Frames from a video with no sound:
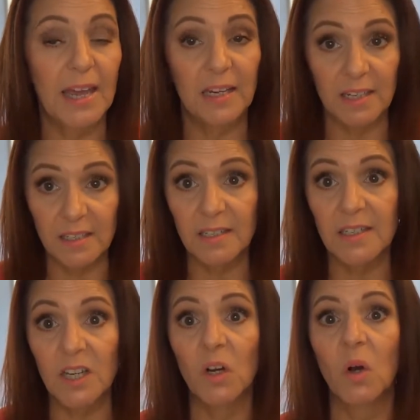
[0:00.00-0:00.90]
And it is
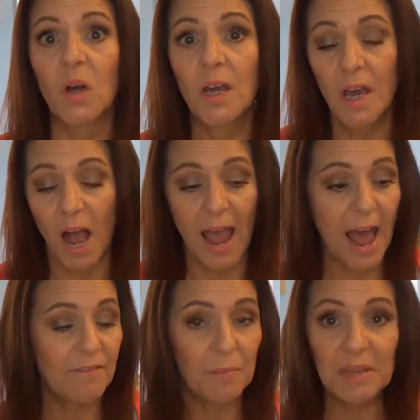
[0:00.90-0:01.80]
still, I
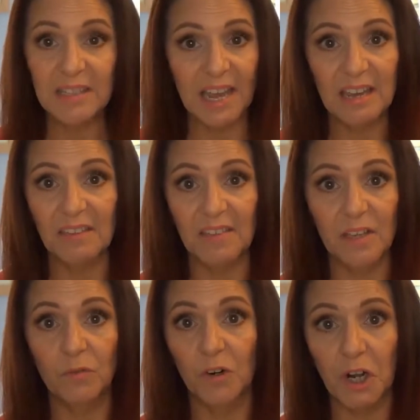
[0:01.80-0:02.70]
haven't been taking
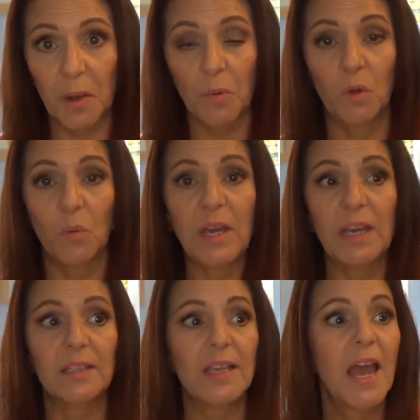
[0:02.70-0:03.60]
these for a couple of
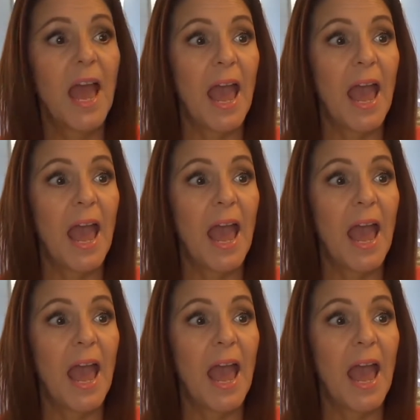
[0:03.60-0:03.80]
weeks,